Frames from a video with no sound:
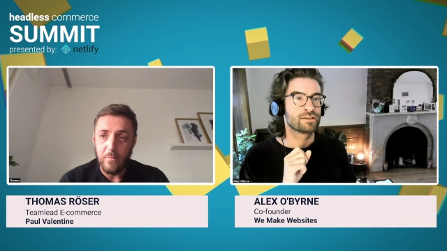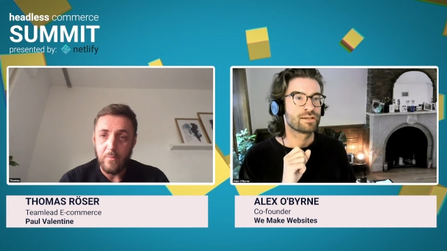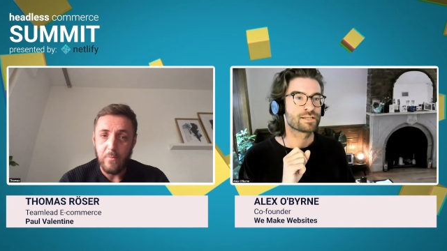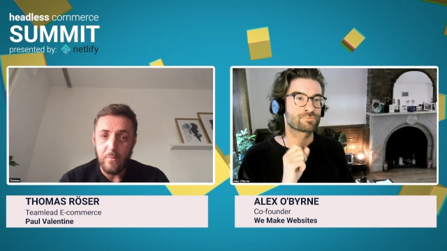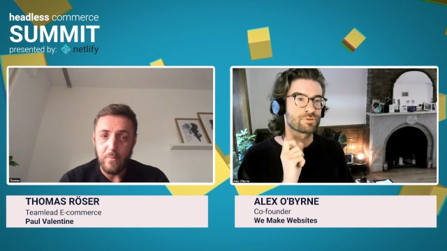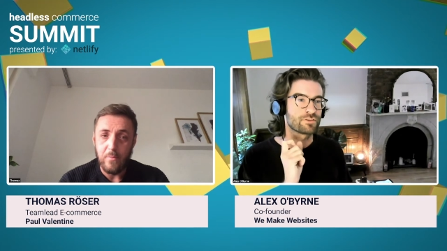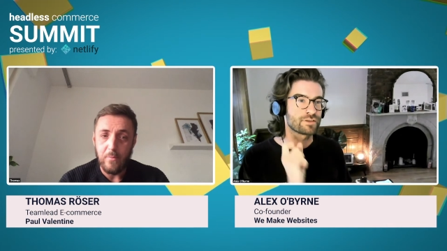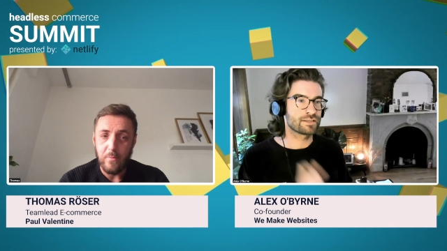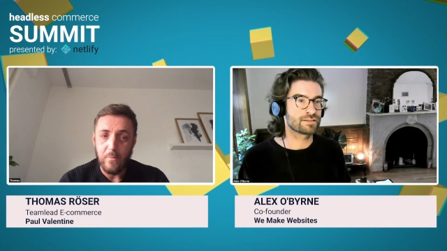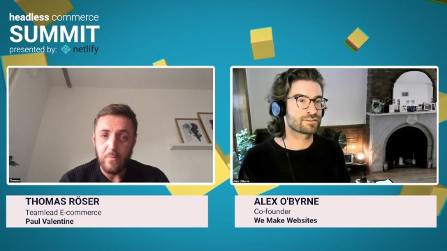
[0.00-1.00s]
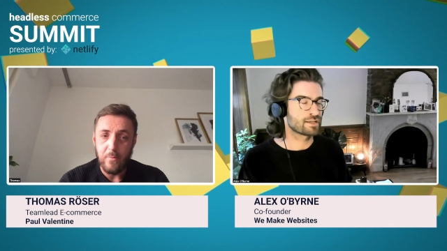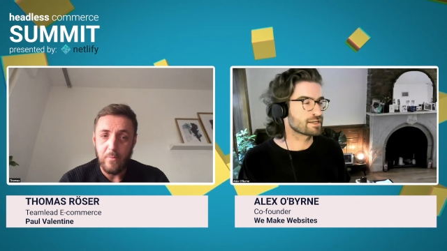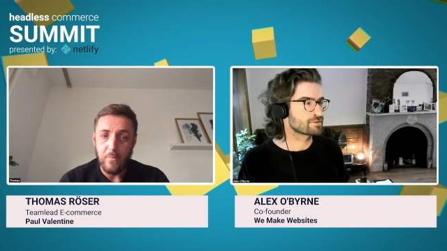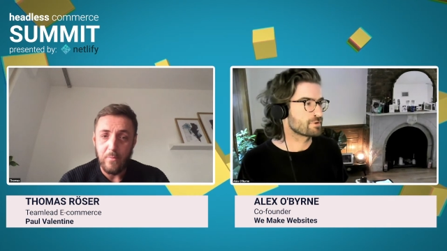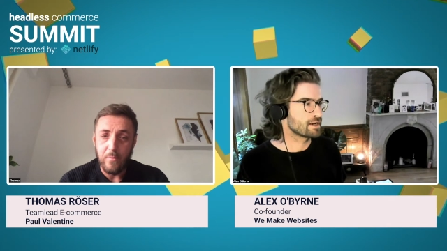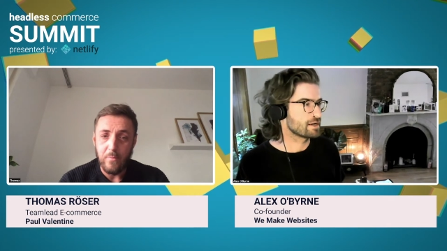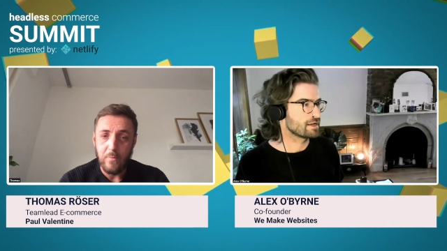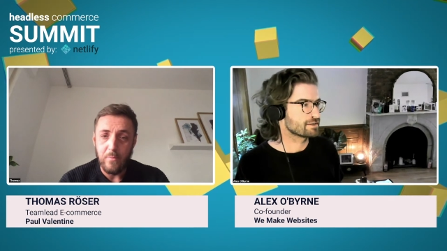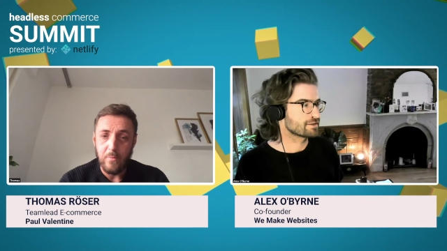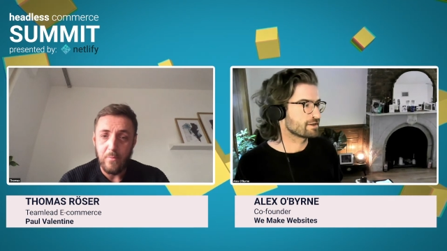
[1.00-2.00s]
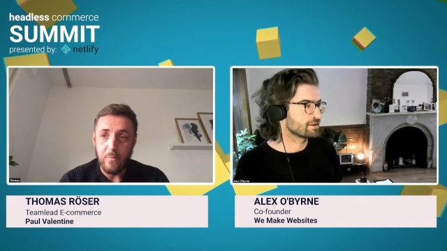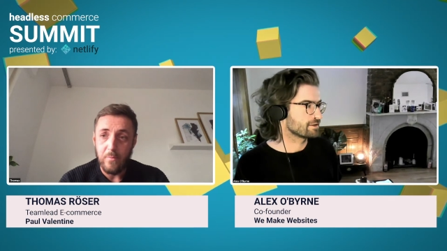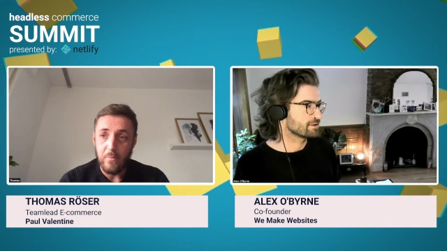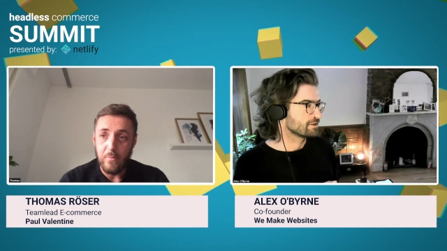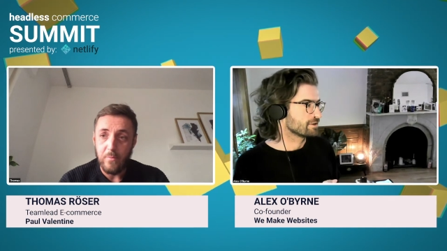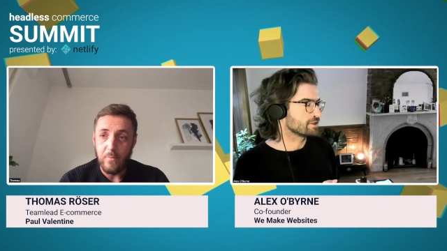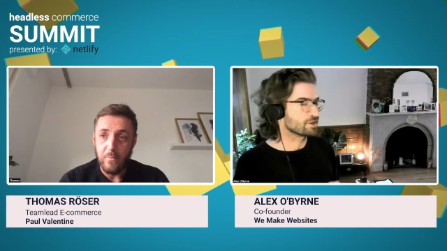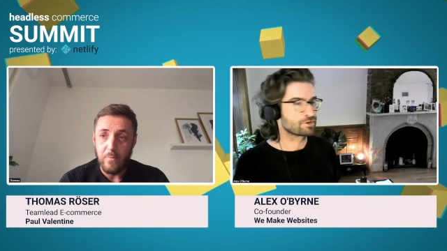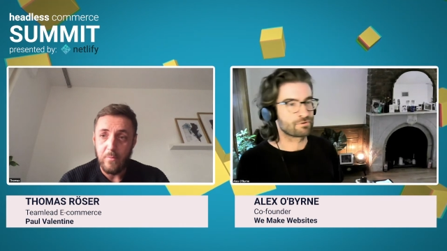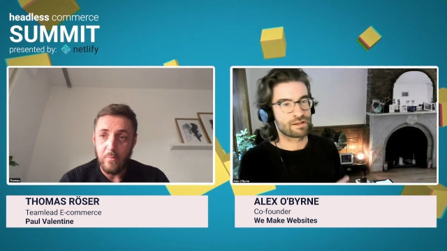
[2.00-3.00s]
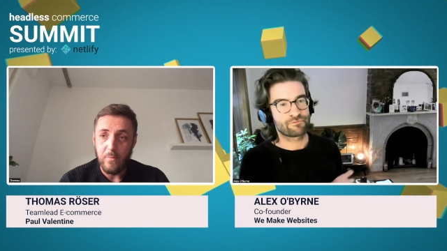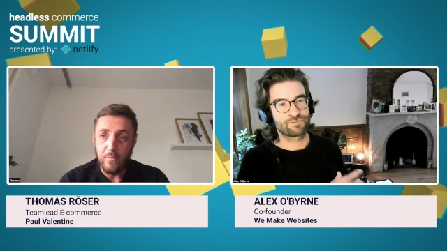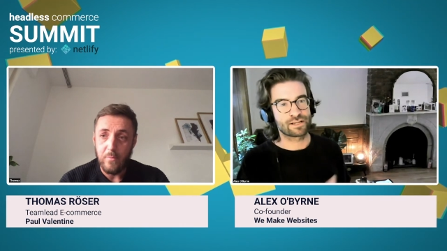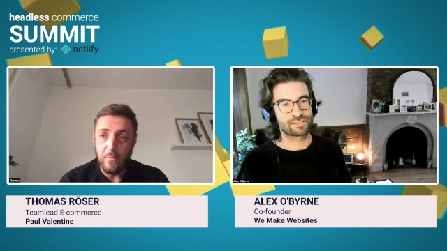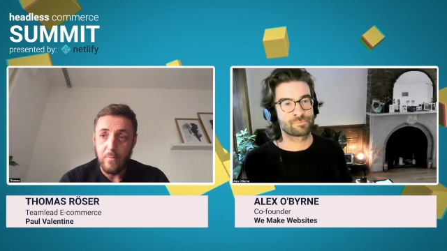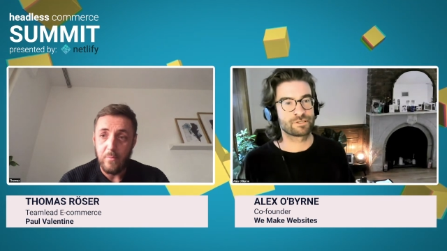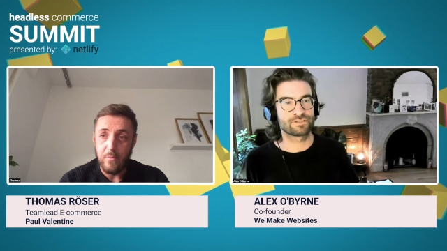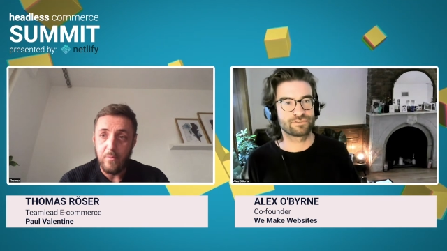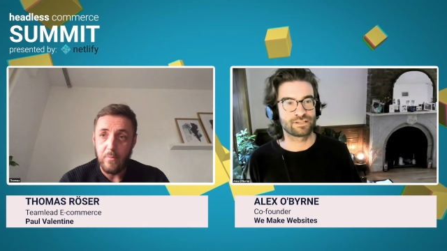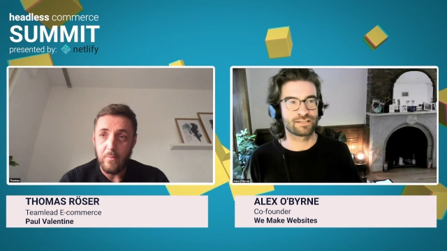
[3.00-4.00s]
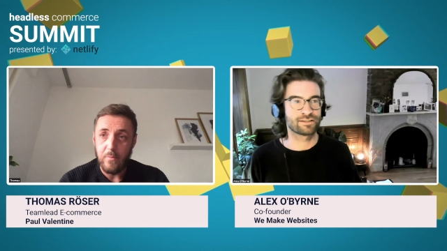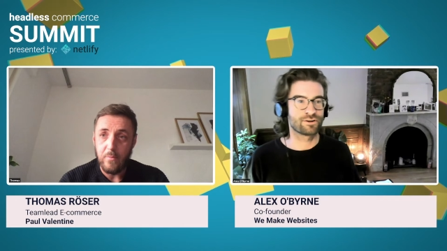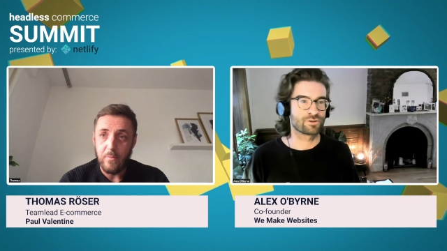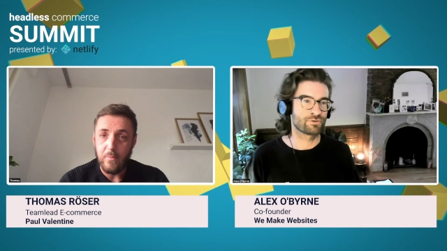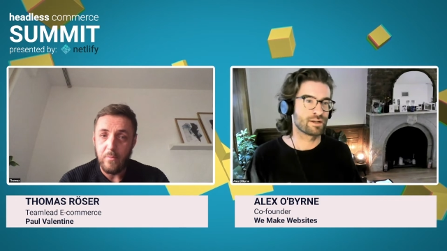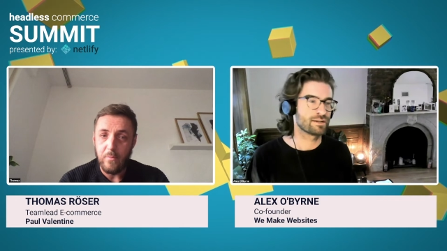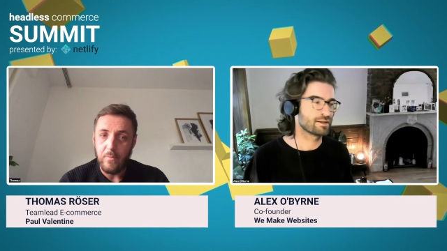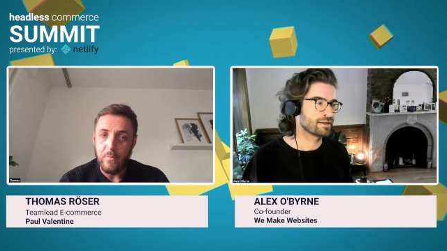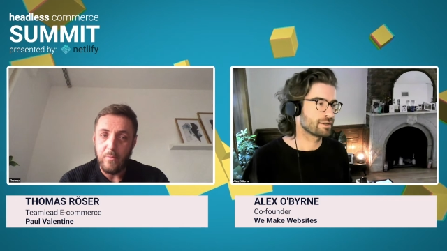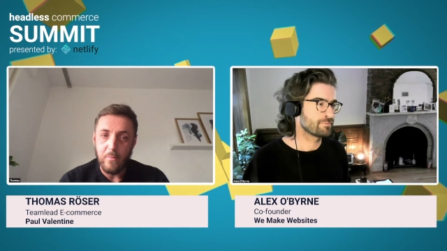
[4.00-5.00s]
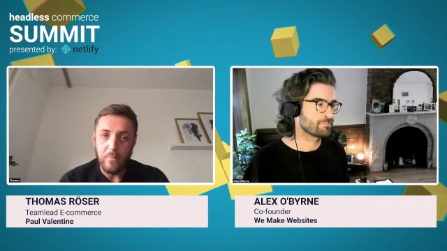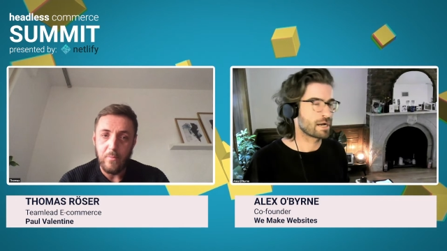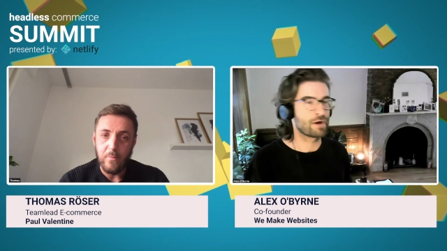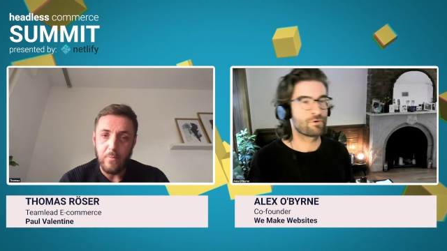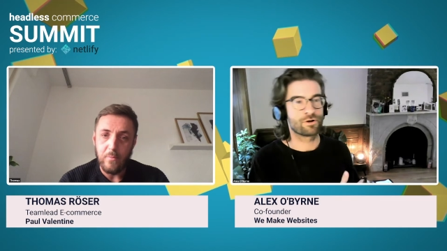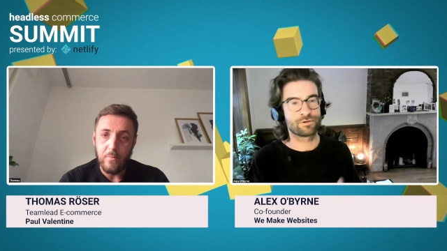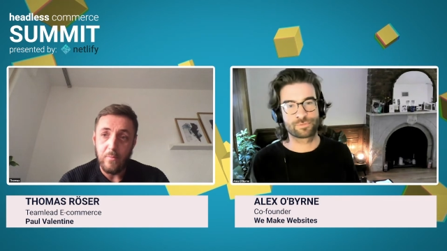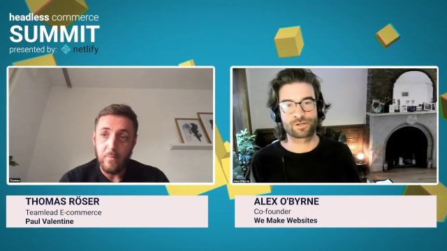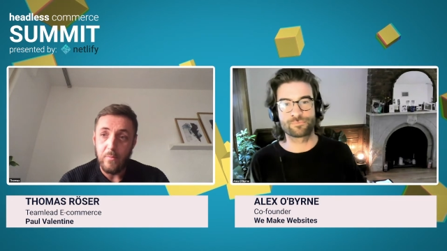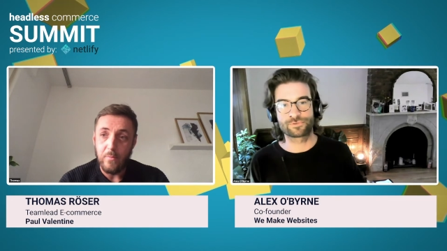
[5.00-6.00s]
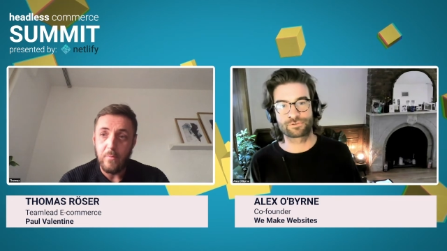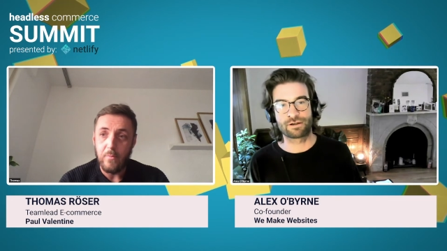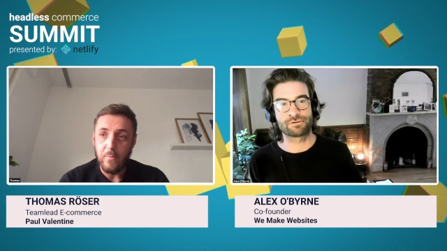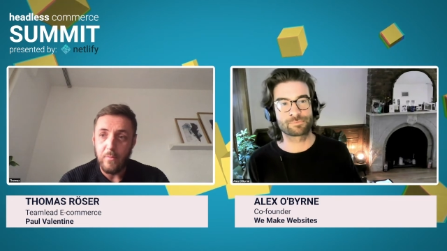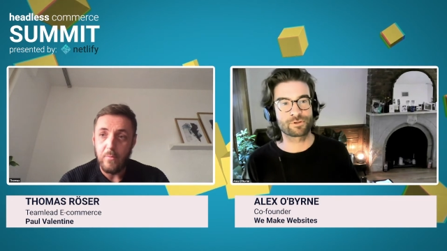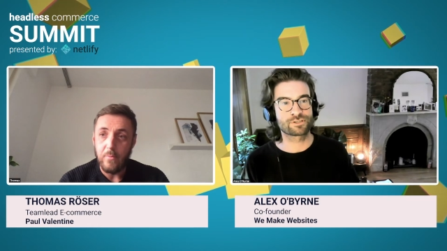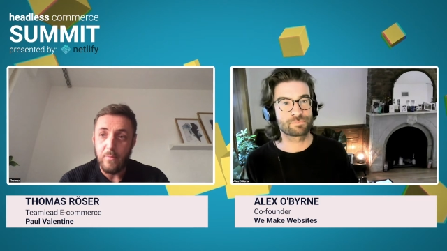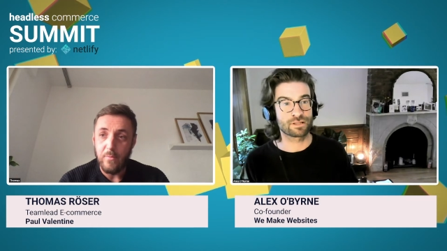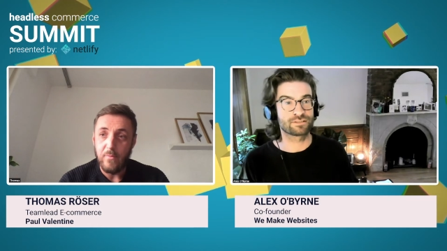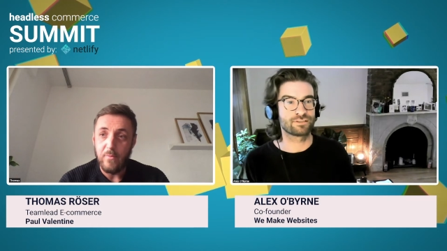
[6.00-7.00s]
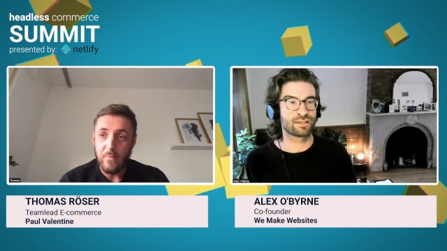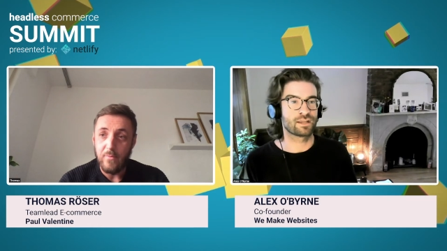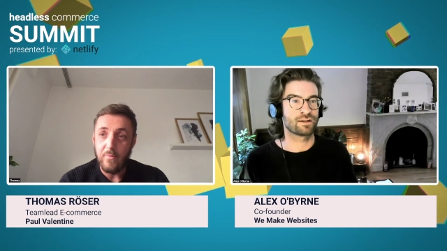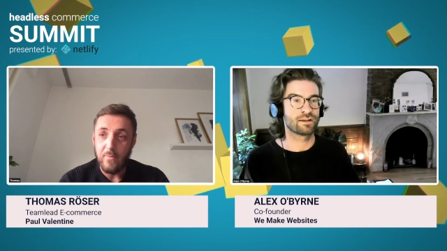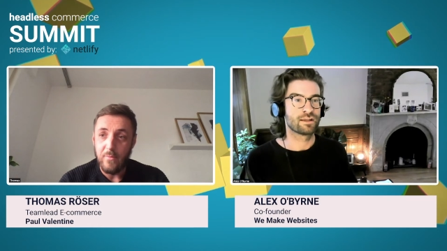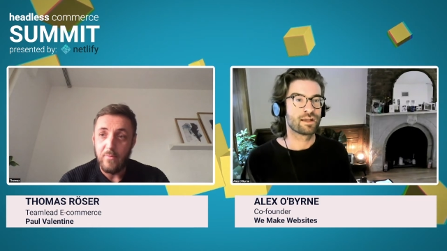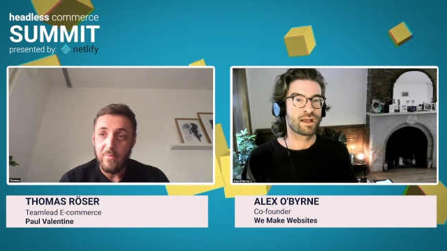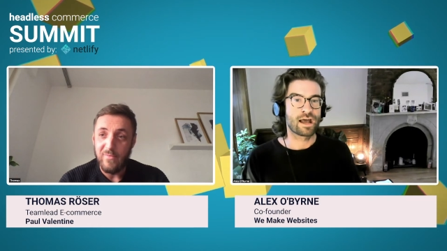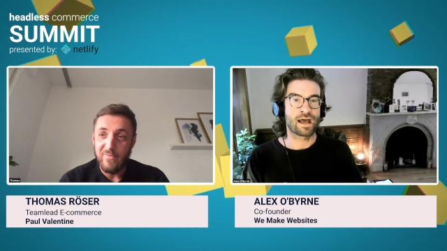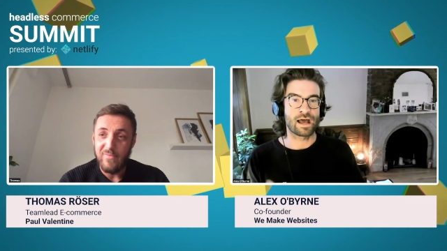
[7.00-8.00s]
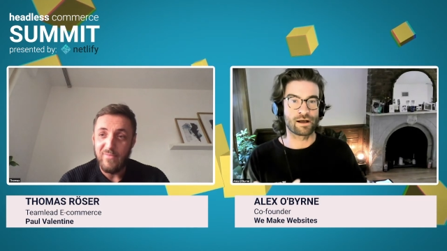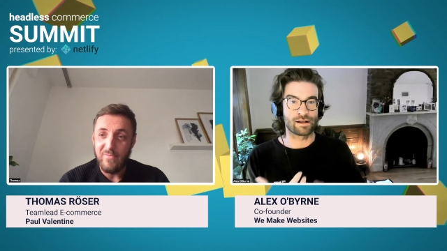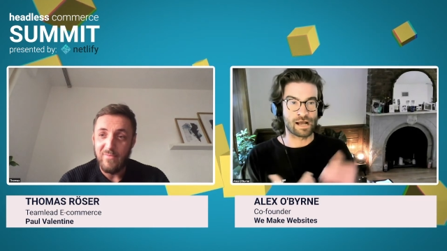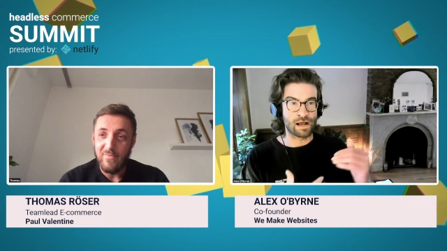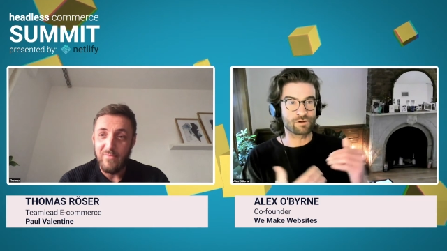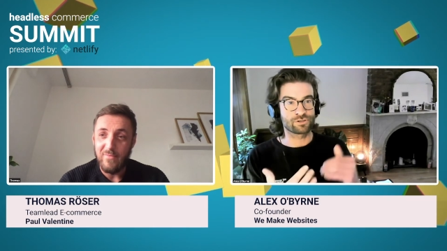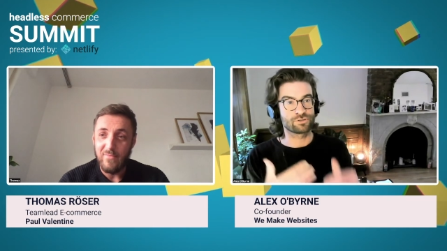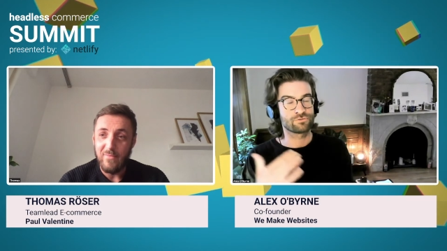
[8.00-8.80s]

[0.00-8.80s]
Speaker 1: it's one of these things where it's a uh, you know great flexibility or great uh, power becomes great responsibility and how how do you